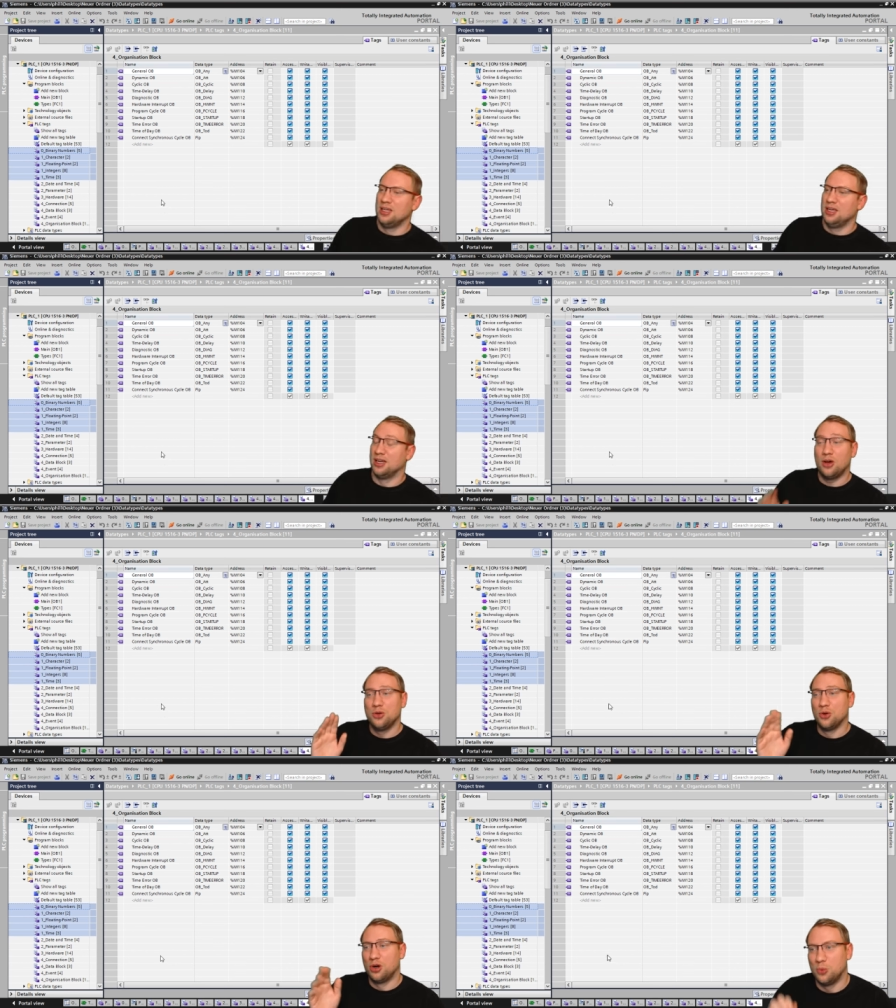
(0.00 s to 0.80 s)
And now
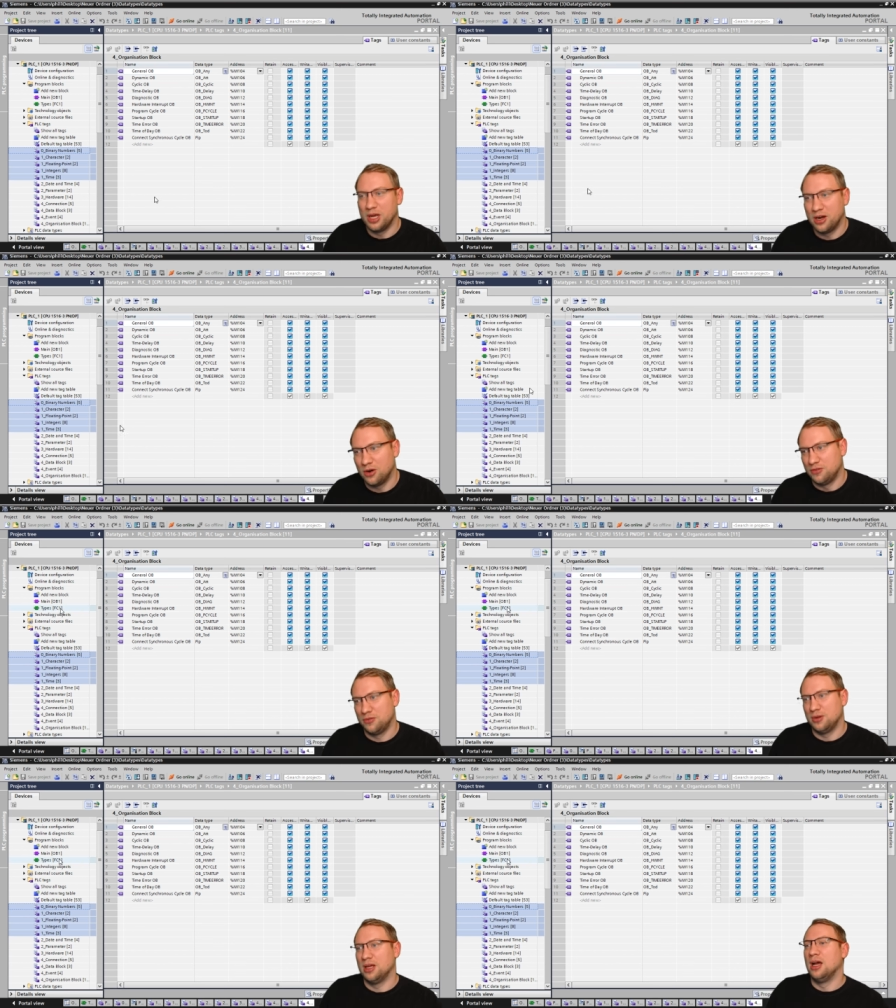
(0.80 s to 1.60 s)
you're aware of
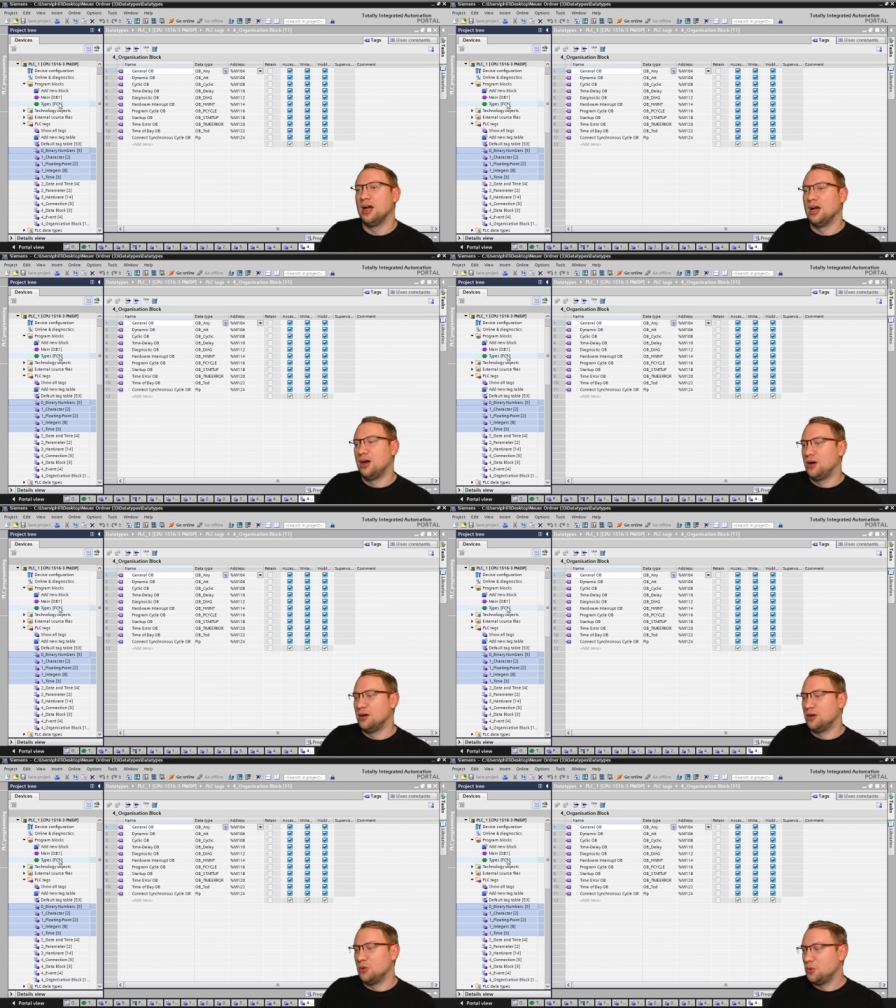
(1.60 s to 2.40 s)
uh, how
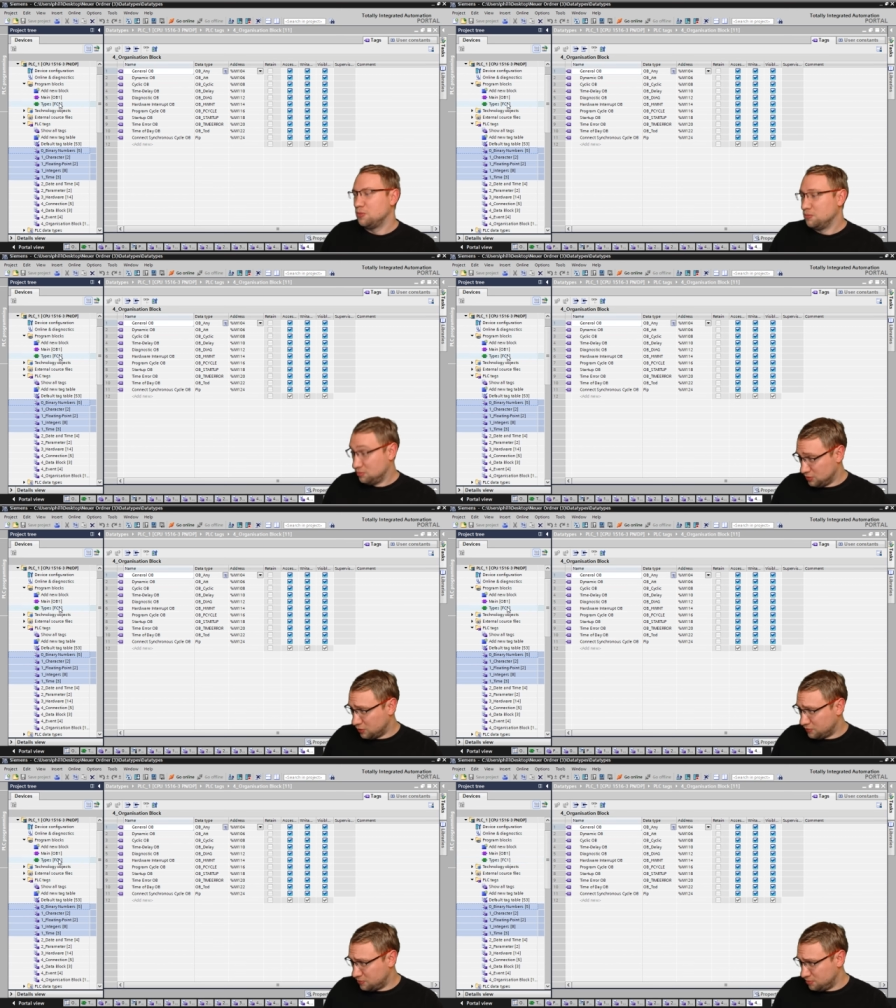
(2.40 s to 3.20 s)
uh,
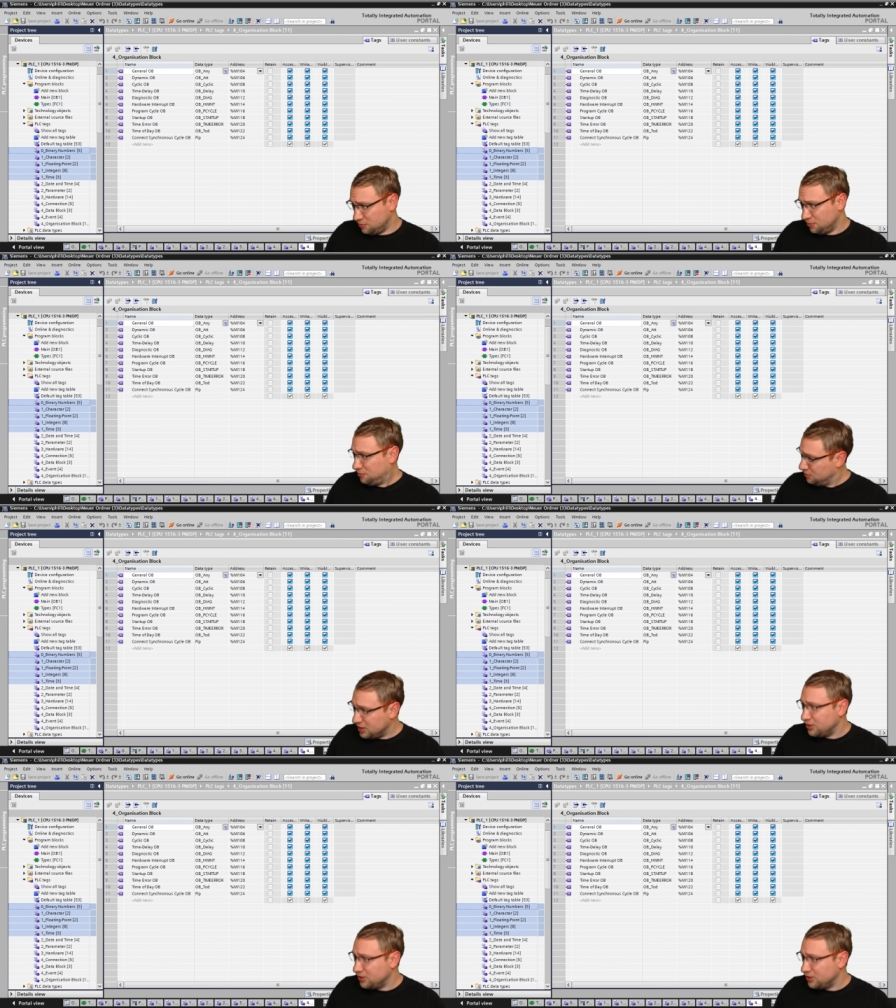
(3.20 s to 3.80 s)
of their